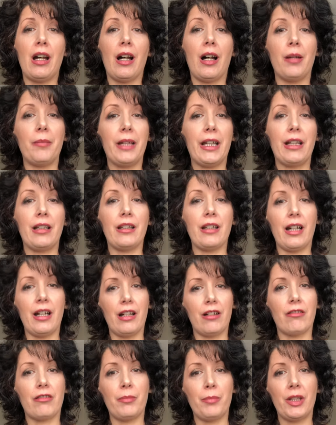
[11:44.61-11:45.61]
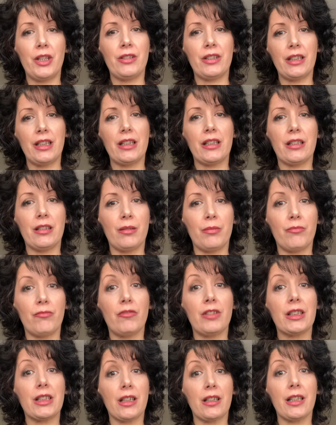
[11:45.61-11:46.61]
I mean, our immune system
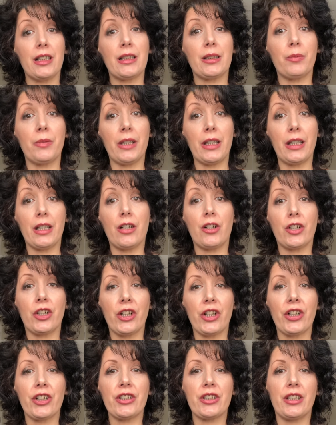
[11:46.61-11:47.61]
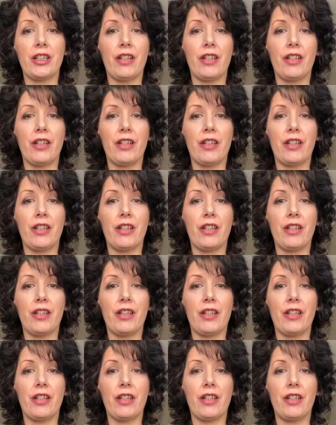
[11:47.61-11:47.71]
resides within our gut,